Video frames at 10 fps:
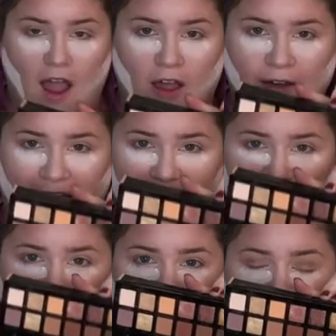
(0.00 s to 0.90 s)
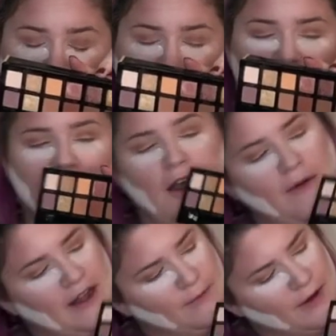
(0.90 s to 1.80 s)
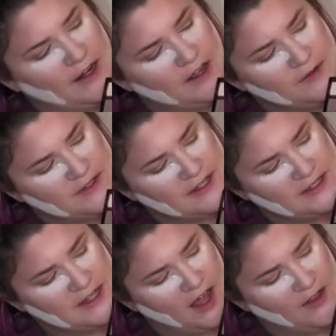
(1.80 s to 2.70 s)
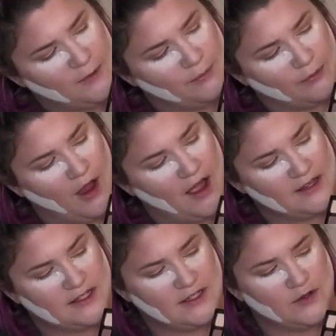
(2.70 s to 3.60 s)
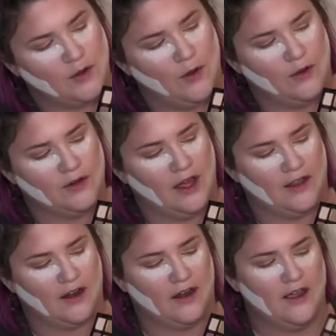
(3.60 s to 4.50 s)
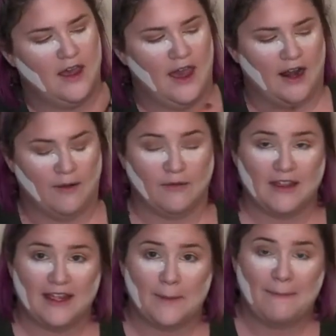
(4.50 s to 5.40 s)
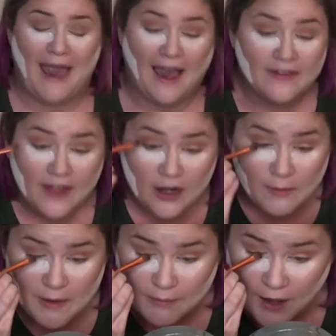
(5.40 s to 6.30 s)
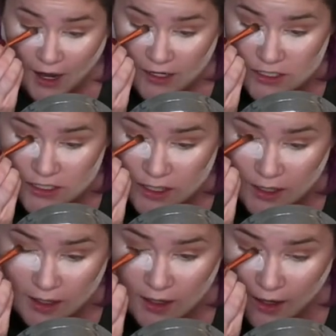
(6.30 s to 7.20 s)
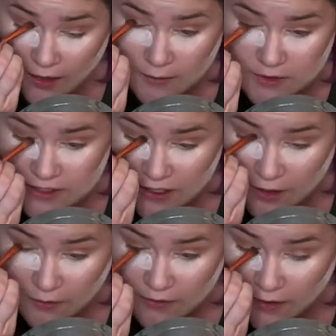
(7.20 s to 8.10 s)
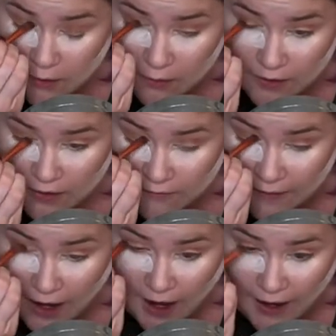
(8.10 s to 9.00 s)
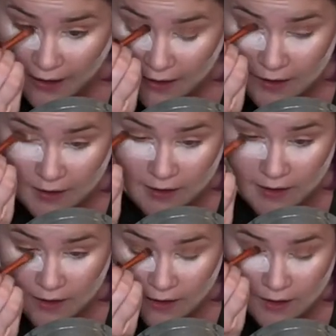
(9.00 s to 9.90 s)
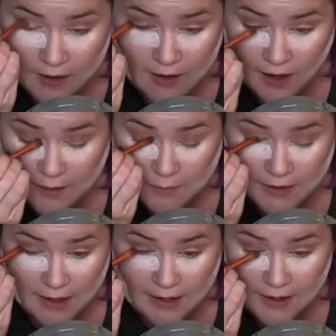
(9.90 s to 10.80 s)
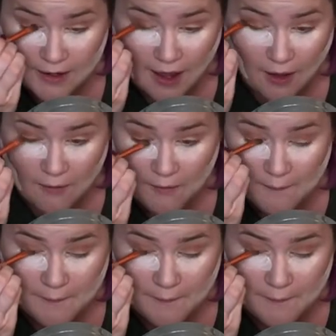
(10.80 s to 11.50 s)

Okay, so now we're gonna go in and we're gonna use this color Bronze, this gold color. And I'm really gonna pack that on my brush, and I'm just gonna go in the corner of my eye, kind of blend it out.